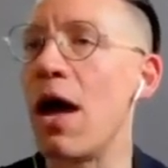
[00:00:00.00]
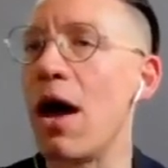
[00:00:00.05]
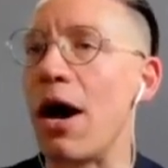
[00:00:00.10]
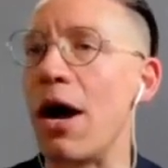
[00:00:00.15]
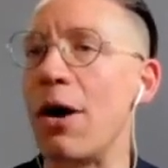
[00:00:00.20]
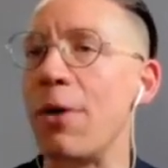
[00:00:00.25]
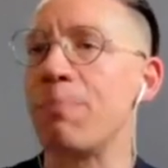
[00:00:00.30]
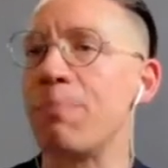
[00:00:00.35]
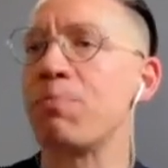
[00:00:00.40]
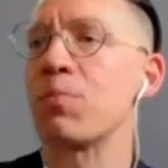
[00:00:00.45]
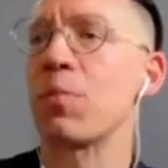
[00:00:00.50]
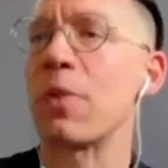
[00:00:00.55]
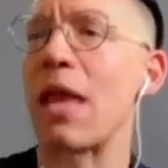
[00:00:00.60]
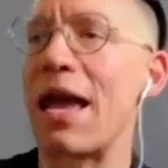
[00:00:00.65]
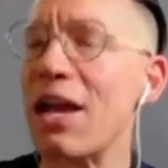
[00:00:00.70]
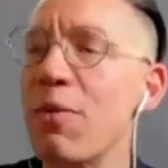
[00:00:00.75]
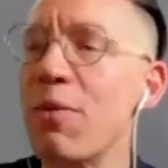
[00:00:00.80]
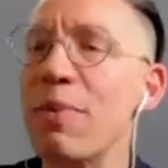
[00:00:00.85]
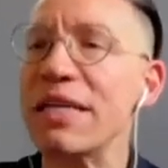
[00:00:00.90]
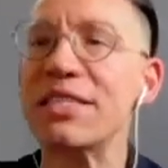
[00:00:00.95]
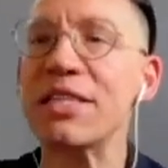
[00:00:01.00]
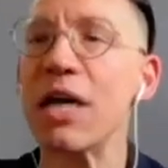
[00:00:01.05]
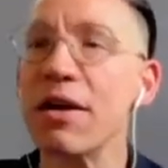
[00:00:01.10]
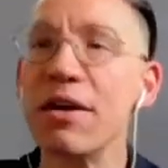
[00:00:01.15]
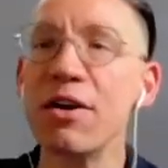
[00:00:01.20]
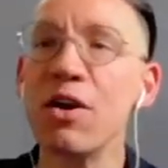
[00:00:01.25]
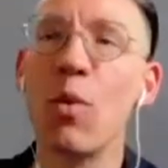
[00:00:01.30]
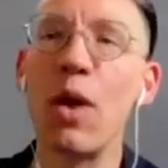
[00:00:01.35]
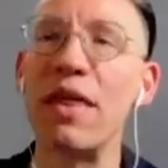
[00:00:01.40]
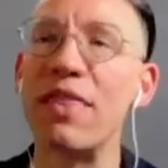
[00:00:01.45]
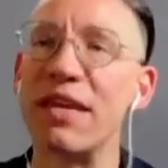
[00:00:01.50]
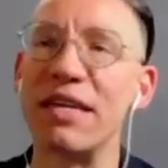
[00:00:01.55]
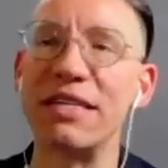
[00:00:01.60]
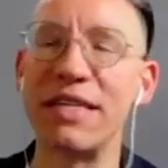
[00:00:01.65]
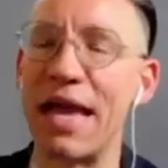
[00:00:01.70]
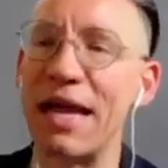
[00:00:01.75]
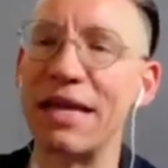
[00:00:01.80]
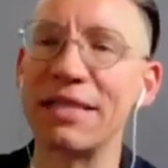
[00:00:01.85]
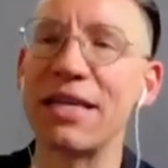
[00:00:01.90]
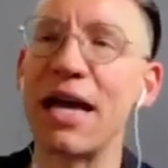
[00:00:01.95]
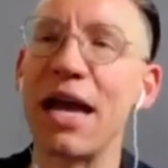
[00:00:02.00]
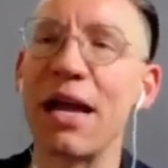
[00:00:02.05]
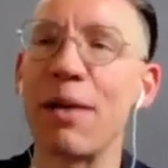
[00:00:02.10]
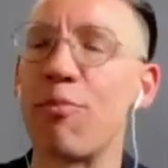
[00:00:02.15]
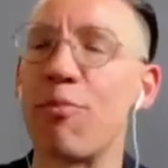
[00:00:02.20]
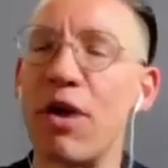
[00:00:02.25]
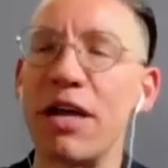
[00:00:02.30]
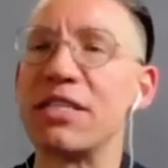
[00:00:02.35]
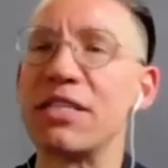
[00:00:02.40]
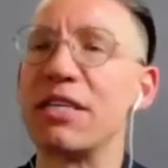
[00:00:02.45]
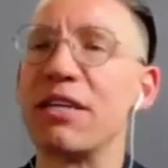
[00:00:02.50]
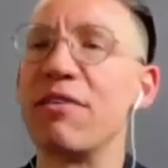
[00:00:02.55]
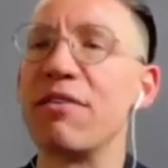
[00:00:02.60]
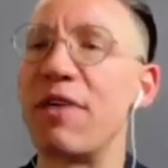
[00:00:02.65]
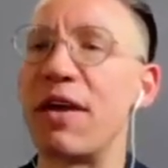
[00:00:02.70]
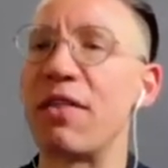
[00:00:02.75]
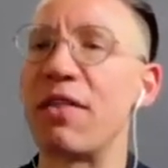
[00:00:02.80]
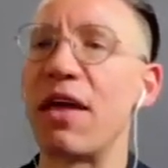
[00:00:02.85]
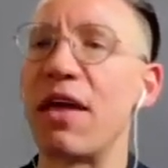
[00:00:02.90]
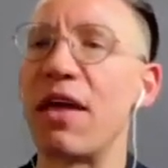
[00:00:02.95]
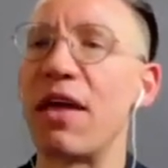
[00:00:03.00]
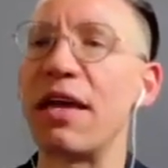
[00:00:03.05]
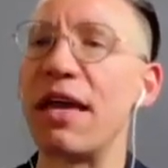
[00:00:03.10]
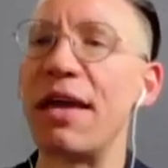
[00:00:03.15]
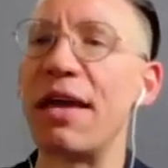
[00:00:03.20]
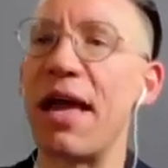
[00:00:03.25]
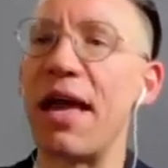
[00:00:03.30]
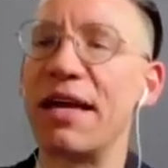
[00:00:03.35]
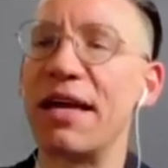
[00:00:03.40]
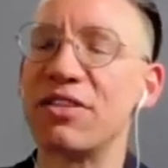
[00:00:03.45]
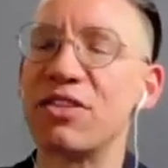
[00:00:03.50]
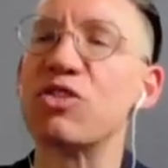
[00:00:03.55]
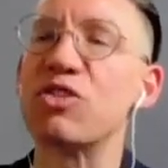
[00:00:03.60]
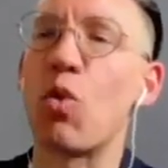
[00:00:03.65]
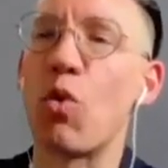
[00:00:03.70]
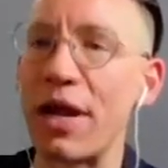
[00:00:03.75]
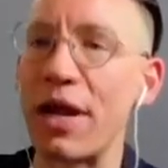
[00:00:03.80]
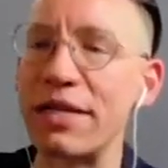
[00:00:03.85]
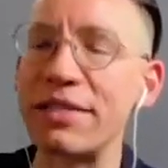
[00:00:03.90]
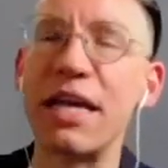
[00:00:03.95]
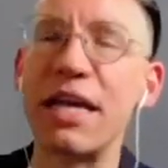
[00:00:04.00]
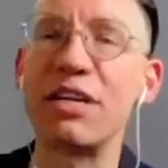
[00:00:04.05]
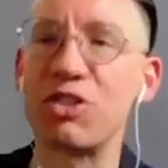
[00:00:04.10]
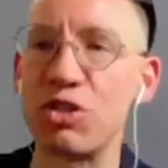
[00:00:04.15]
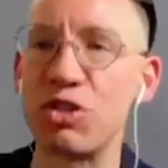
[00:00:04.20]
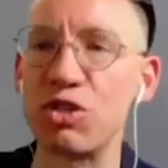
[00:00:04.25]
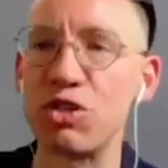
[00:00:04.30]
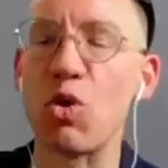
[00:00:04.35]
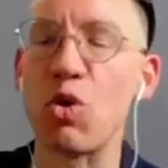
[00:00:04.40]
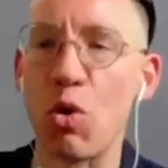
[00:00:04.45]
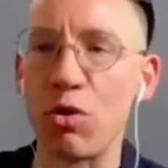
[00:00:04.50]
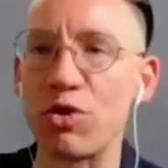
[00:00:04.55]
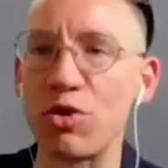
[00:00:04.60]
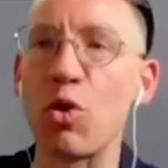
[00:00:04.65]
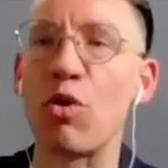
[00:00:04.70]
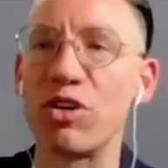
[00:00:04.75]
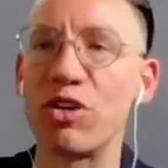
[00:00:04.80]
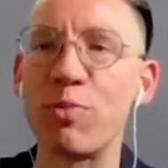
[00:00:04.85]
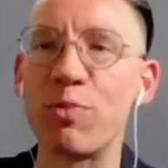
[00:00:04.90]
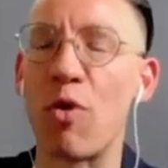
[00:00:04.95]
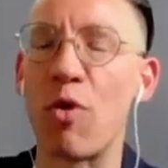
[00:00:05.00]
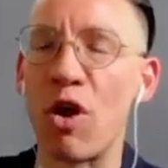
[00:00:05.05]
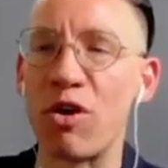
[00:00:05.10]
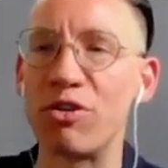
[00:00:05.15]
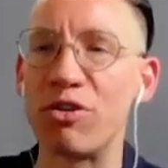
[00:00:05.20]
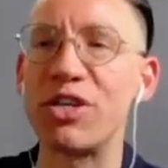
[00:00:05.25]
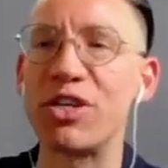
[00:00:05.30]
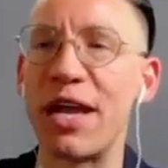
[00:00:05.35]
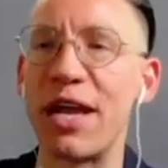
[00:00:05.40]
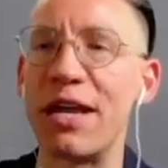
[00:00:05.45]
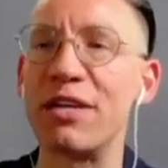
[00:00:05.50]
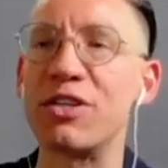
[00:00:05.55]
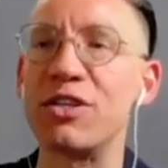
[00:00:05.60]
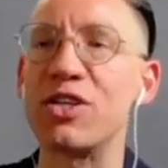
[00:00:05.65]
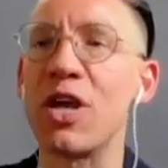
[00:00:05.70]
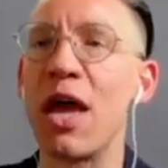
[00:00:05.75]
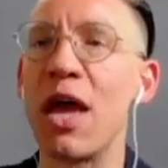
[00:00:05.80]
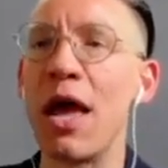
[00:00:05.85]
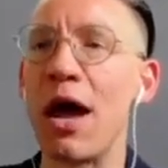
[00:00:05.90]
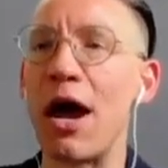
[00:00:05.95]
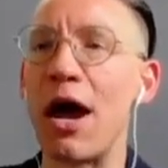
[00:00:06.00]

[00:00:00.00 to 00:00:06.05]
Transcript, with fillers: um, and can be done in a way that is anti oppressive and like has this orientation t- towards broader change.